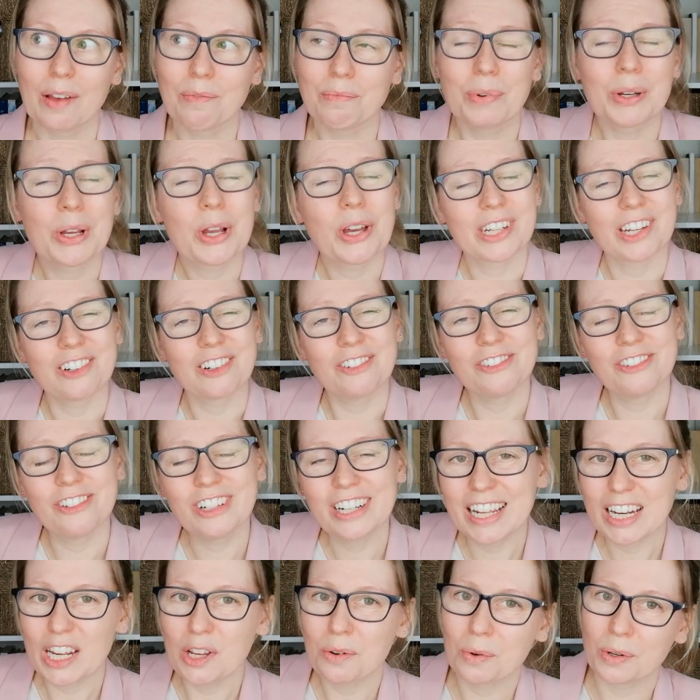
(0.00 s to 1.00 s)
because I
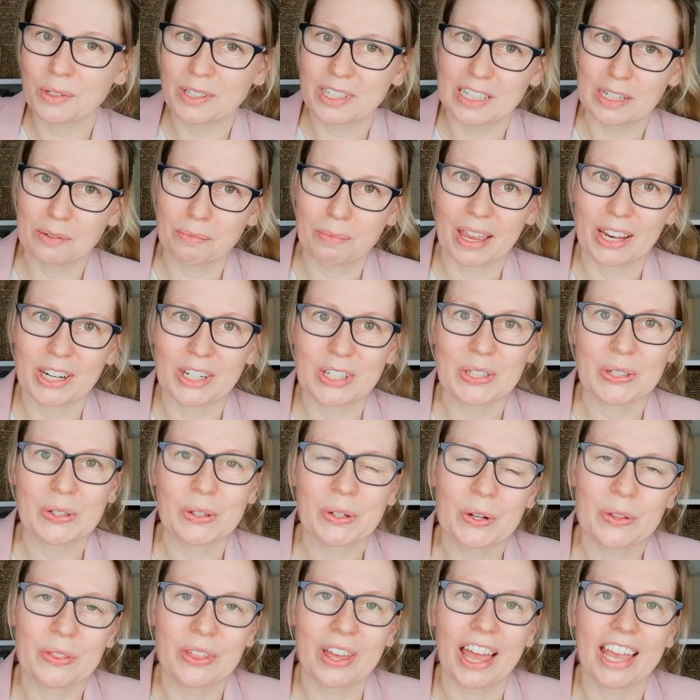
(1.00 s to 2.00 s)
really wanted to make
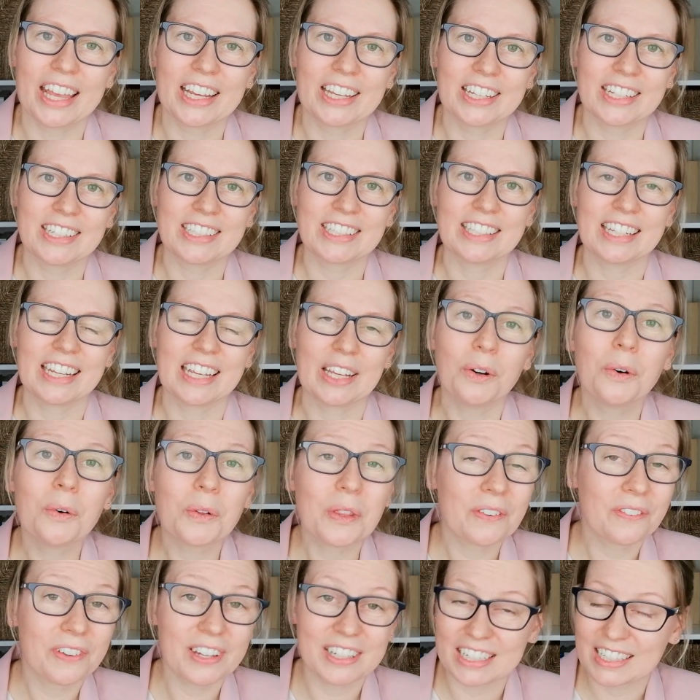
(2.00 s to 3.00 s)
sure that I could see
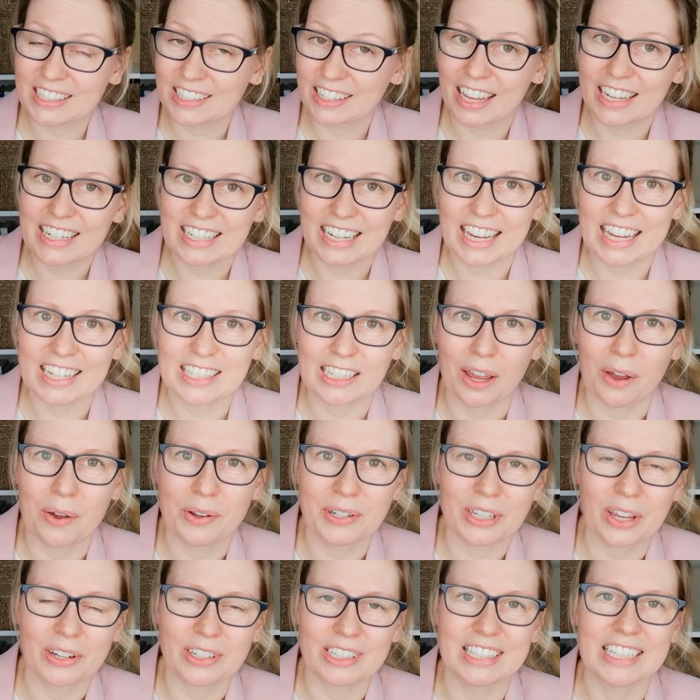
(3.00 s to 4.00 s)
all the physics ideas I
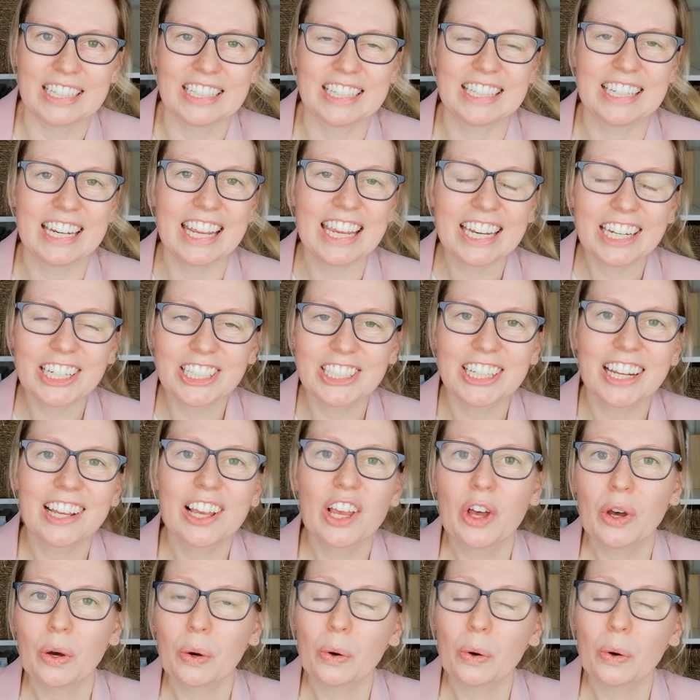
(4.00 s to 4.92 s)
was going to need to teach,